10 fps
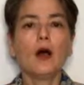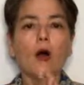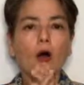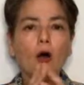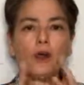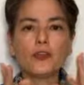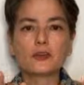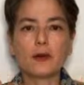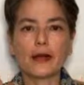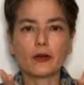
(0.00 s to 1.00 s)
All these
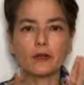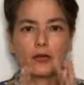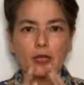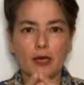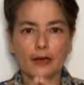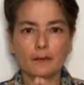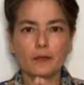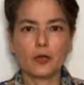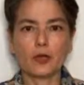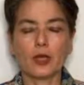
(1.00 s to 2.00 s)
microvilli,
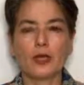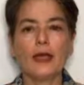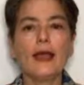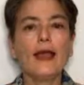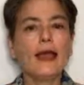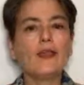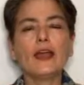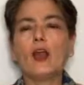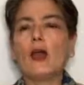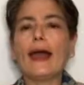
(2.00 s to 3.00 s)
okay, and they
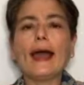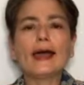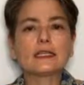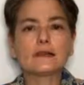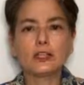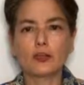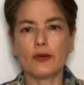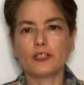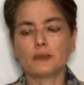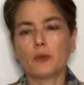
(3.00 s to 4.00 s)
are actively
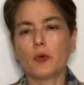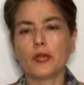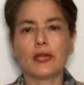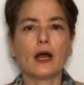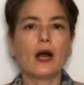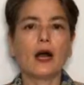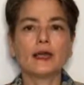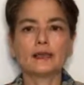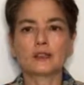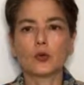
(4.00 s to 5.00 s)
transporting
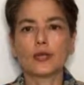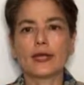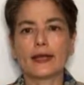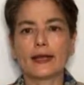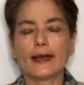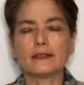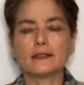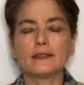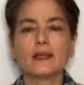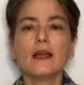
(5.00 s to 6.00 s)
ions and organic
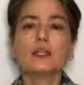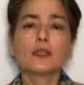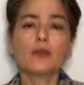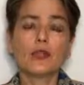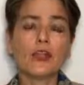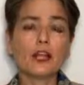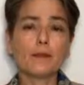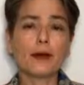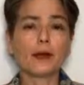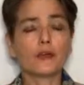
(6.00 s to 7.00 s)
acids. So if you think
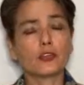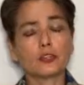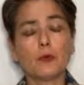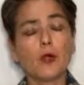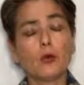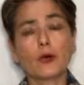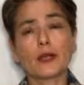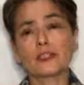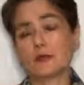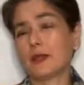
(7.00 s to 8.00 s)
about it, they're small
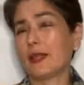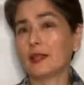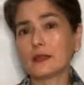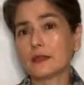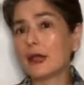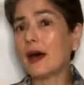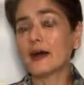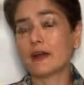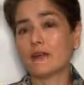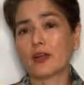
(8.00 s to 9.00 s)
organs, but they get a lot
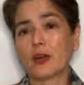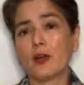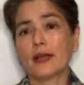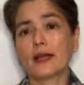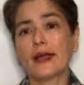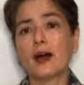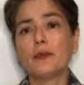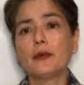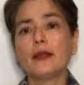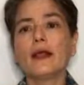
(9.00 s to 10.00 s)
of the cardiac
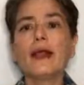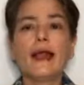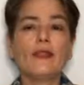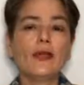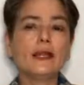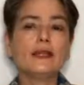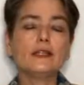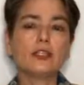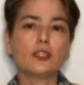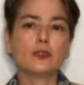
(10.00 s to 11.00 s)
output, and they need
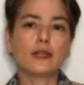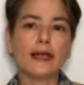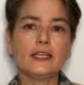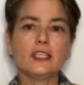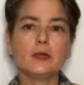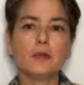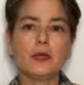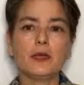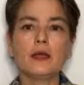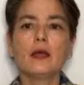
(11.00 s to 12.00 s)
to use
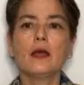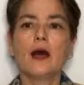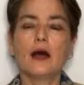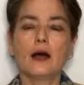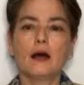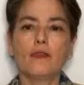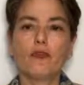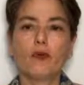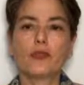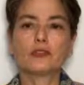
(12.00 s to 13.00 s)
ATP
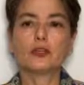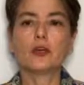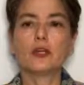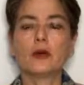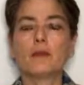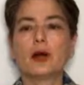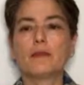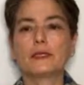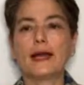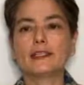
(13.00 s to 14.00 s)
for the sodium
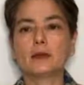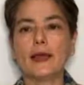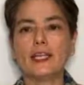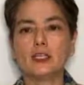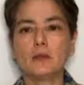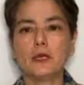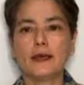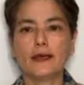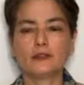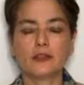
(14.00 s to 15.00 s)
potassium
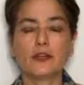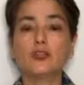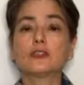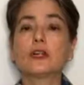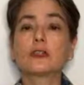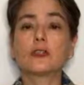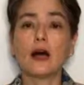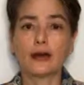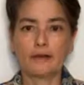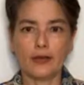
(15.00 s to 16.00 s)
ATPase. So they're using a
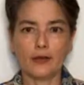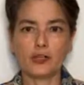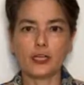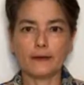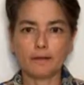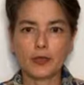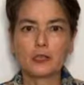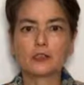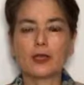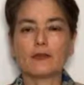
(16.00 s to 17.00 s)
lot of energy.
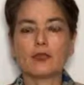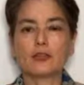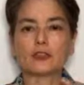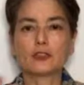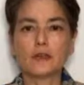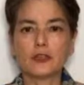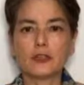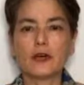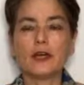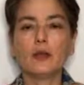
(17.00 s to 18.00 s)
So they have a lot of surface
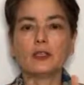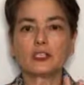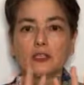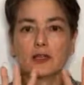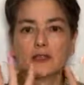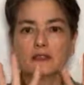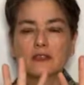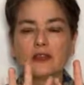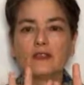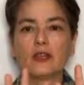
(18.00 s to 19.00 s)
area, which is
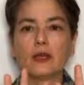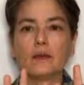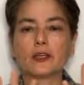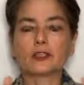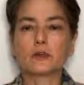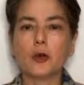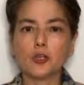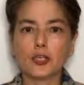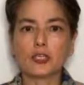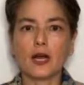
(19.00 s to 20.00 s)
giving them
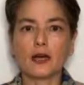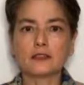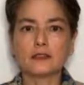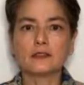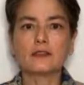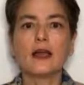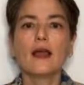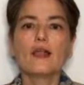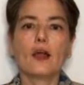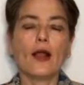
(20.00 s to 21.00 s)
exposure to toxins.
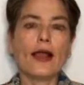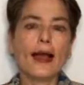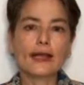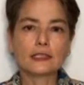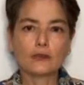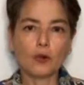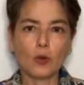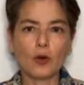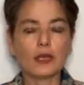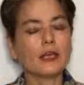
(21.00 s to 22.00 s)
They're actively
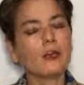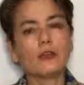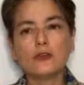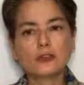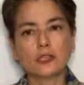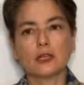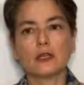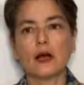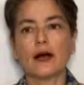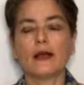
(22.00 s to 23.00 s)
working, using a
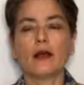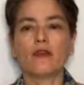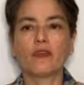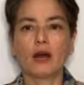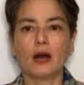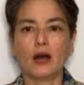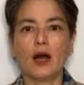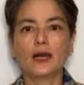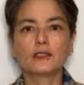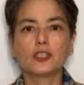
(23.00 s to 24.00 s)
lot of
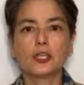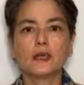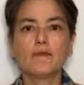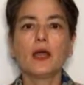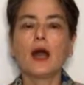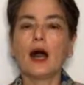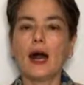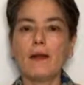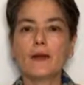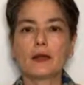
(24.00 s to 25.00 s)
oxygen,
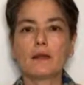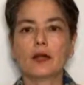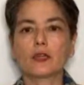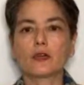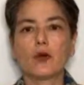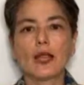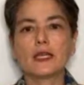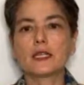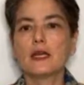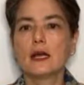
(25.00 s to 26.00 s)
high metabolic
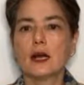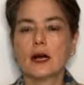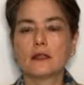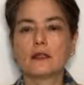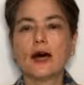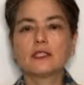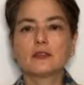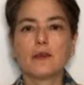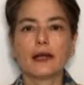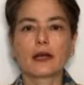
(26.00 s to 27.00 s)
rate, lots of
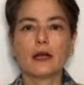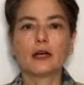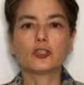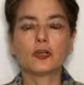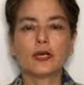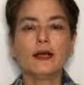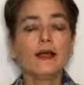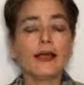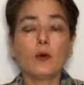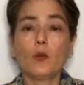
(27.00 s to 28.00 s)
mitochondria.
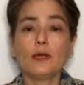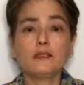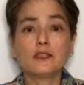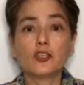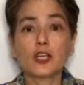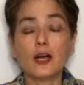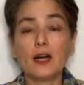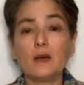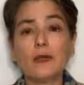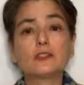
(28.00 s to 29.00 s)
And what is their
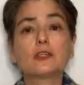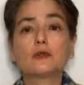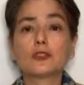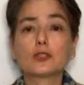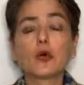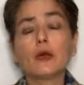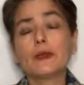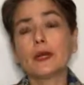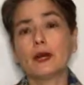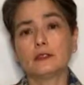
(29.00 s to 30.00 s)
job? It's to resorb and
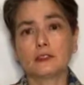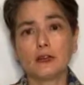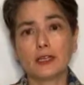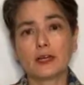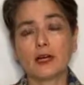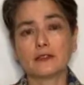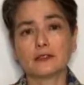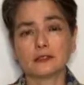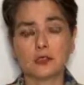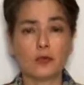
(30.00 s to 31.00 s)
concentrate
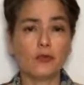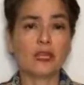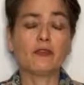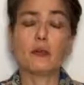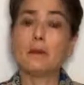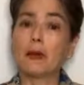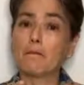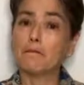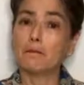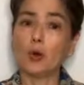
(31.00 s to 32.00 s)
toxins. So if you give them a big
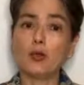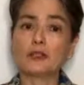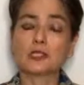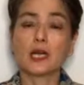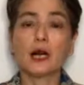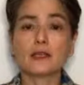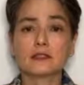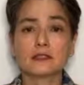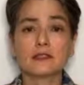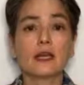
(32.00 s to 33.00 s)
bolus of
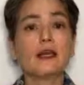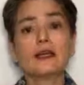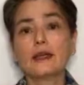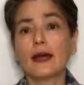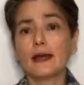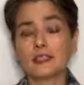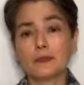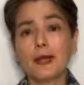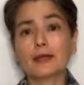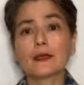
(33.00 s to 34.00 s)
toxins, you got to
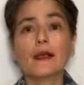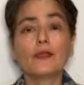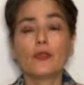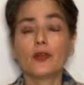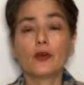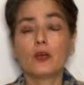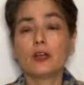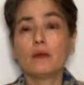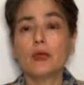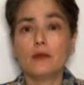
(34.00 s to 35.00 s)
expect that they're going to
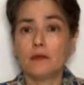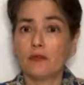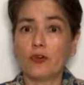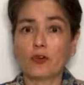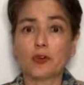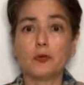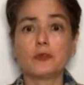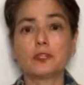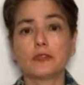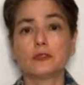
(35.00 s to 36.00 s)
be vulnerable
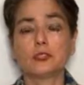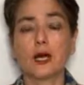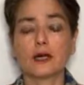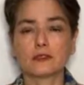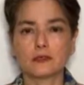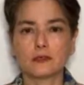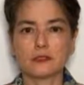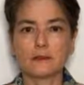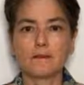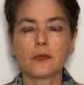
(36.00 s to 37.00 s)
to those toxins.